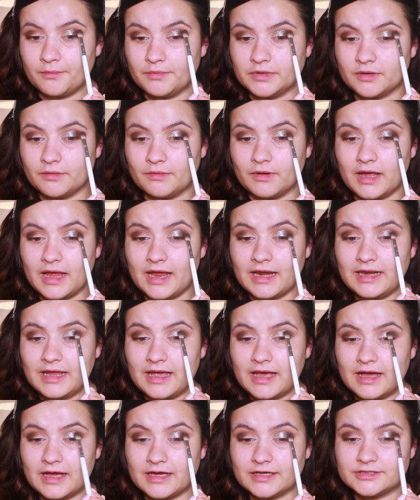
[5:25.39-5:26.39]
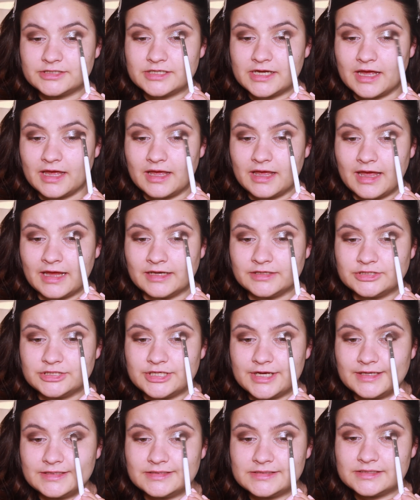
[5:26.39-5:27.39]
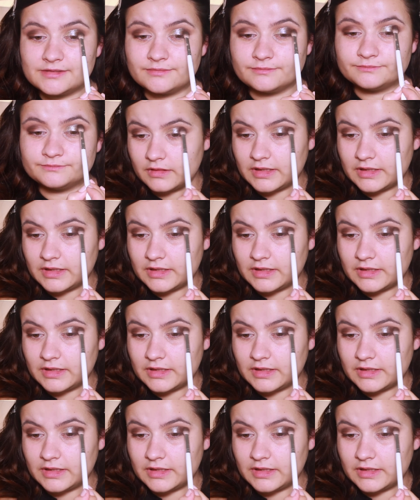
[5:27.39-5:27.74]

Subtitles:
We don't want any harsh edges.